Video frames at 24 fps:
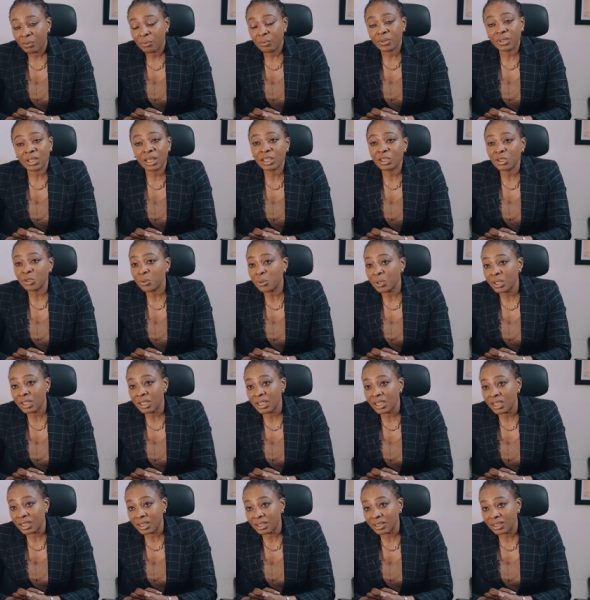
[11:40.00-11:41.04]
Without
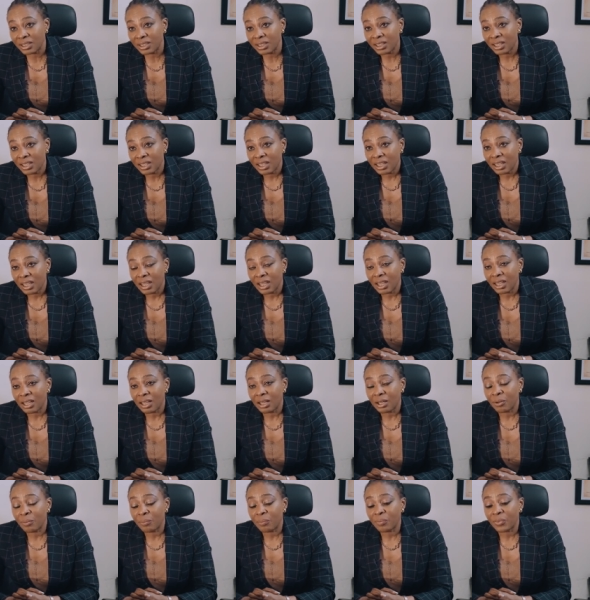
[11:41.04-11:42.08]
doing this,
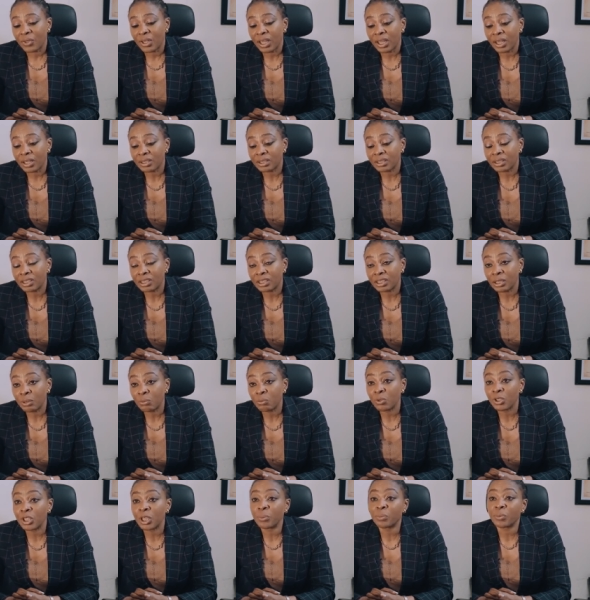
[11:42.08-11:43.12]
the health
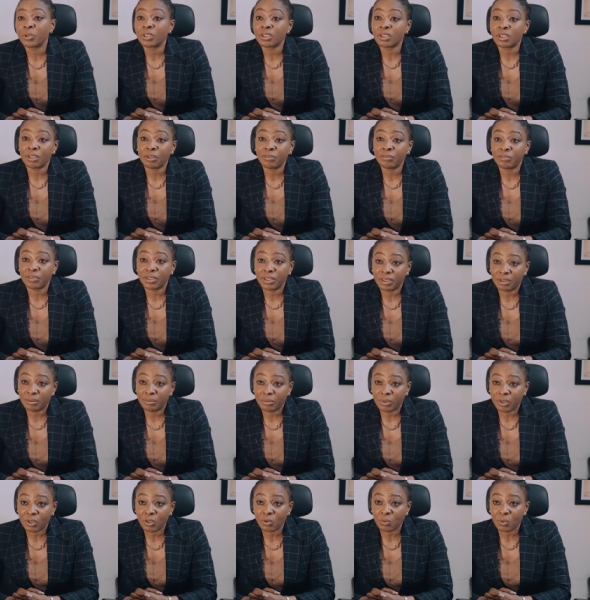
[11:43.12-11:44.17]
system will keep on suffering,
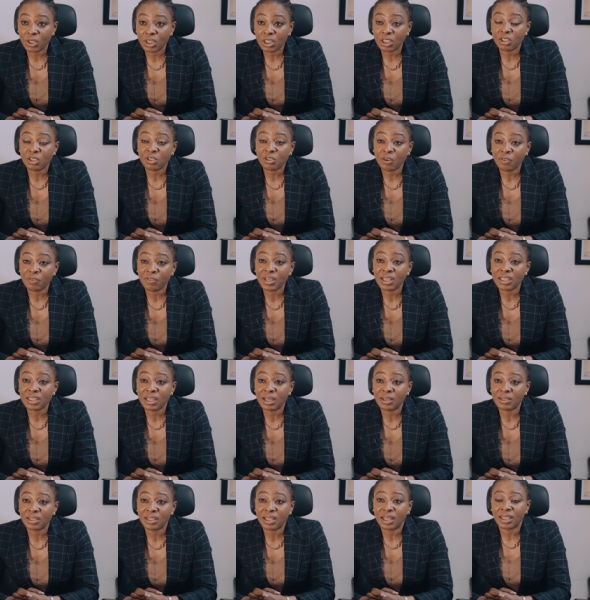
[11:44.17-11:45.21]
because what it suffers
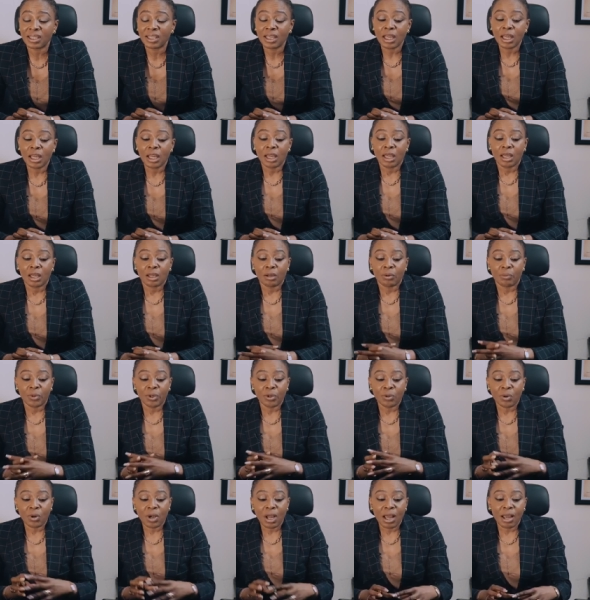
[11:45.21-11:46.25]
now is that
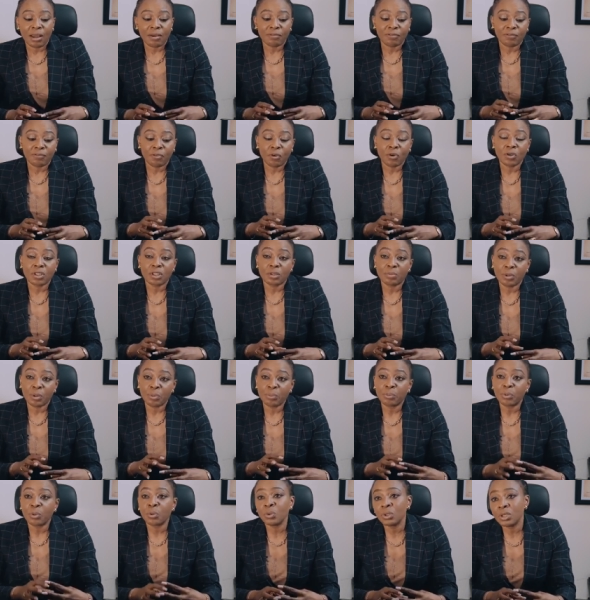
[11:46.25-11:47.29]
we don't have funds
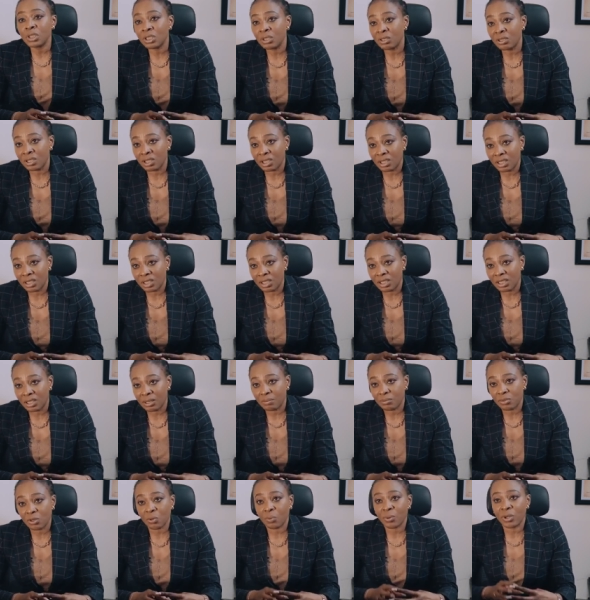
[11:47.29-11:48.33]
being pulled into the
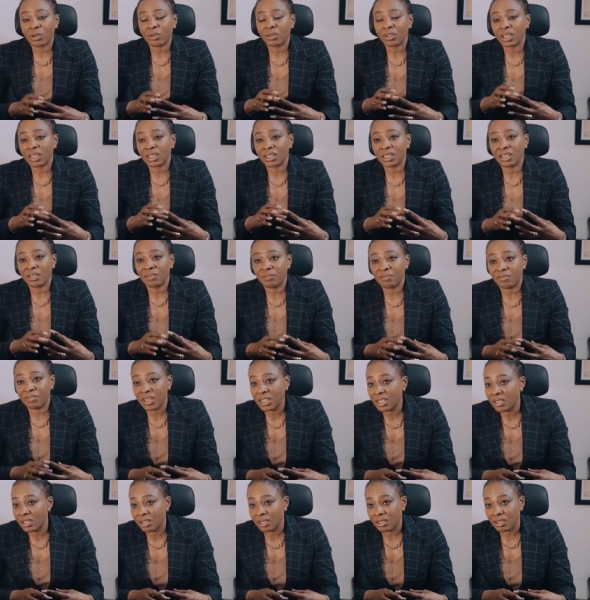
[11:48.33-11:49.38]
system. So we're not getting
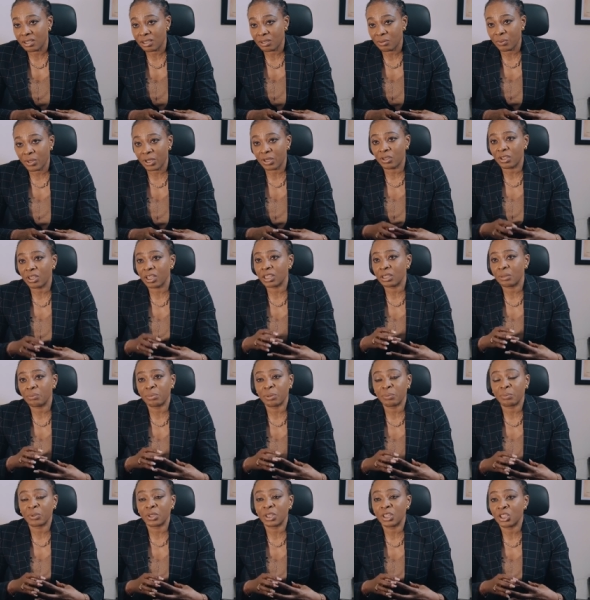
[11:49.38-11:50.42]
investors, we're not getting
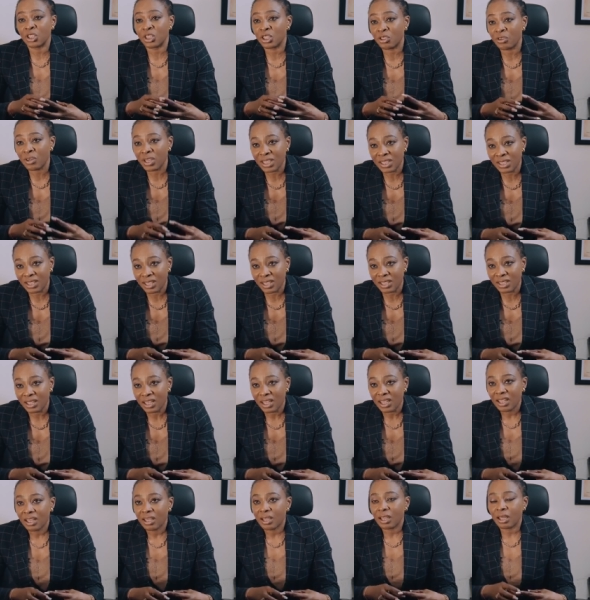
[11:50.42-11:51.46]
people interested.
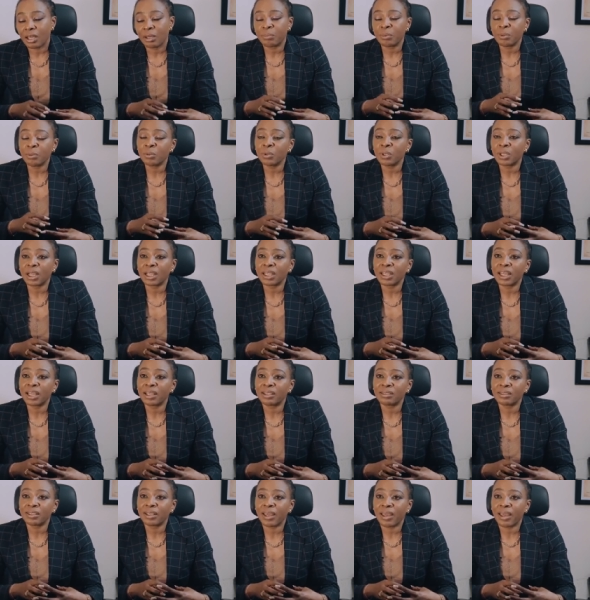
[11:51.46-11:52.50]
People look at
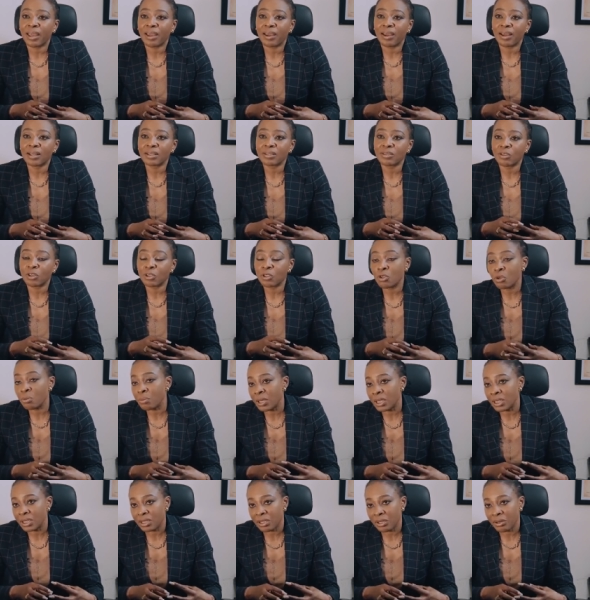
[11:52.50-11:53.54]
healthcare as just
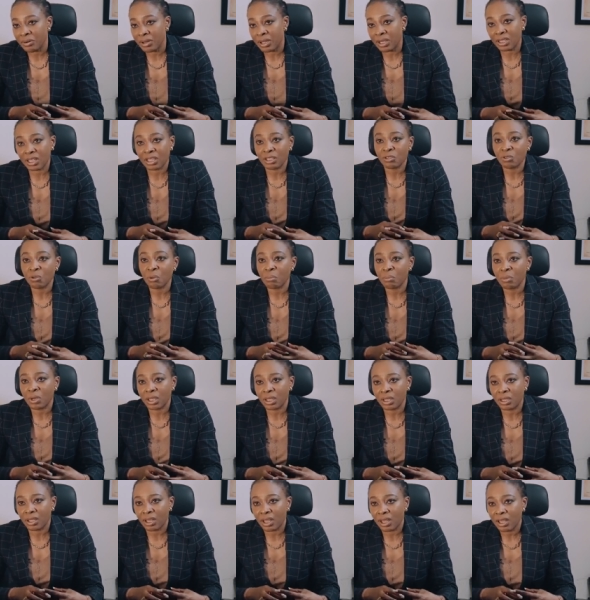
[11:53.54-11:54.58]
humanitarian, there's no
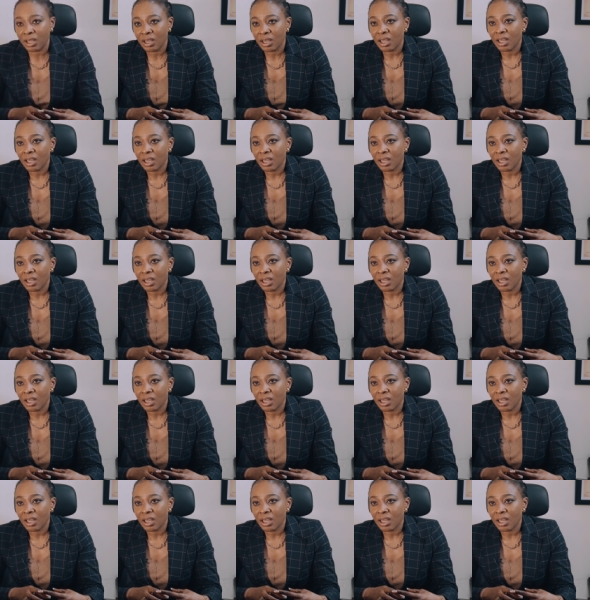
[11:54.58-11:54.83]
money there.